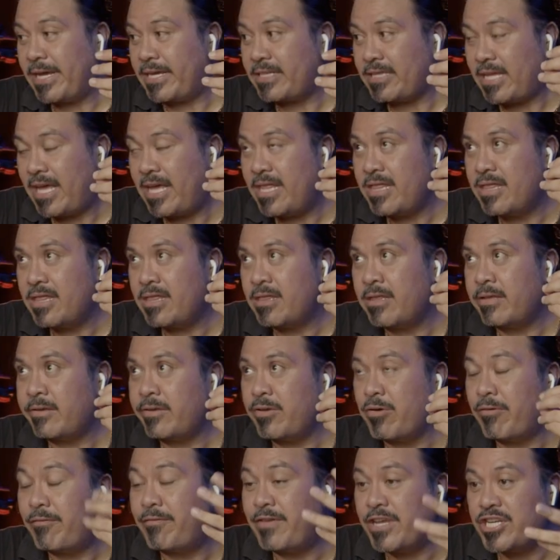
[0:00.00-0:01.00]
and your
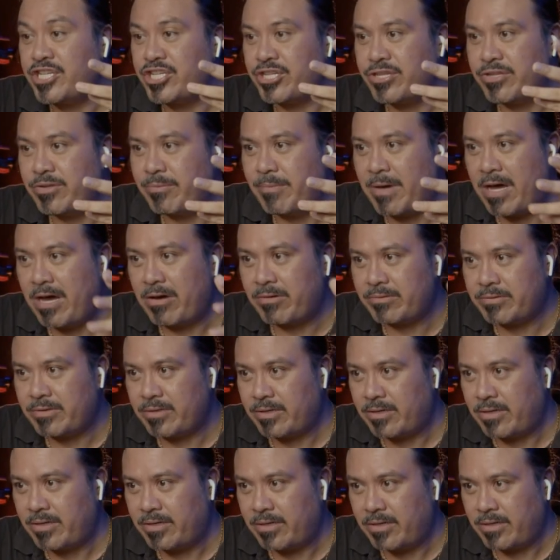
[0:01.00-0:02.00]
vision about
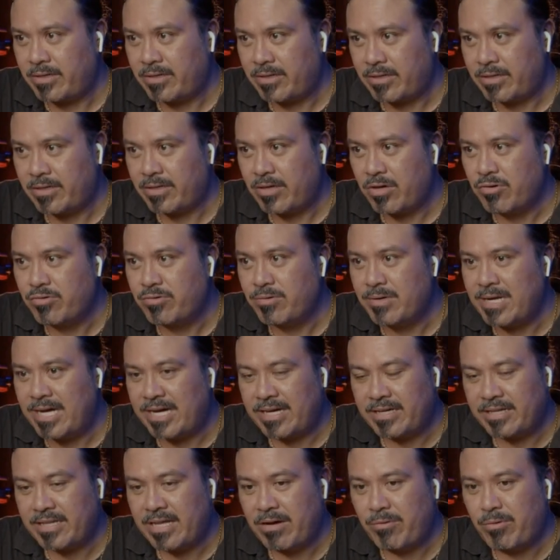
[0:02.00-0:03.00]
hula.
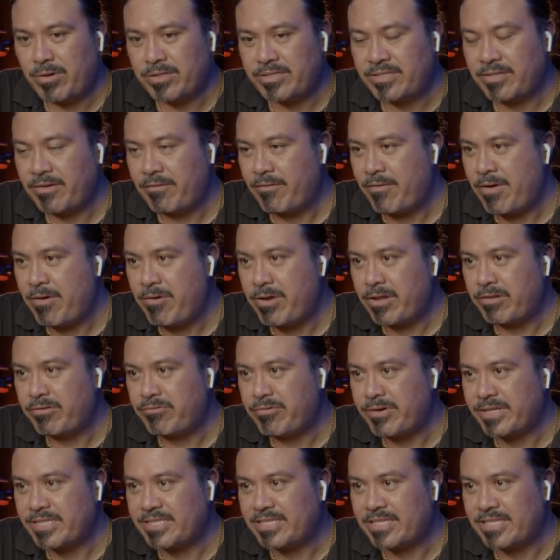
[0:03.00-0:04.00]
That was very
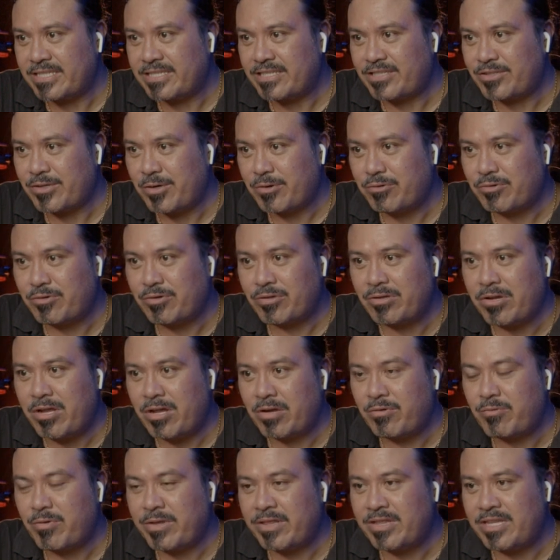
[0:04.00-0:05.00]
interesting. So good luck
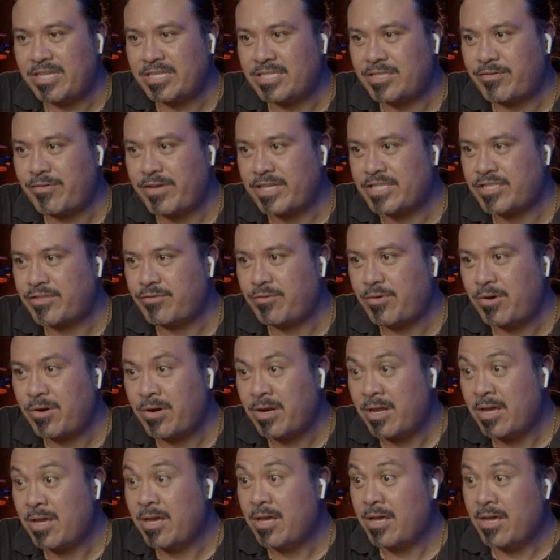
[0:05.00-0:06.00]
with this festival,
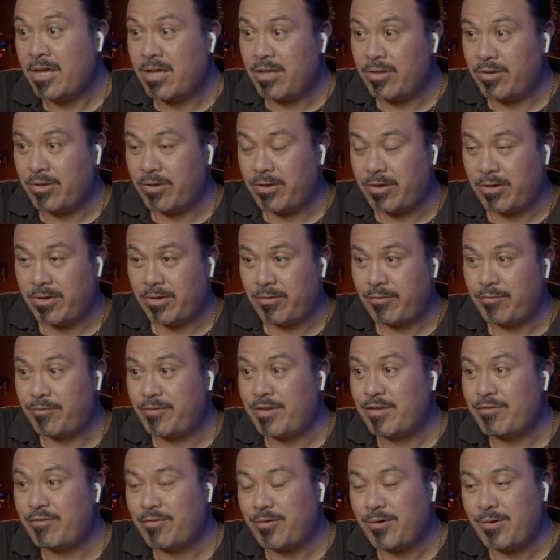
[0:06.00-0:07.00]
the
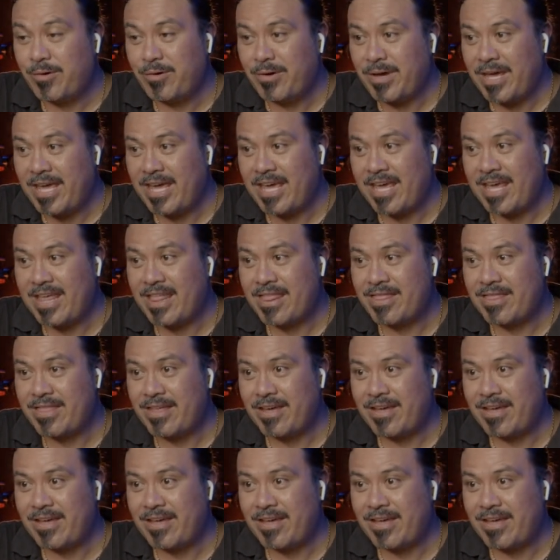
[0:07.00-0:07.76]
FIFO, and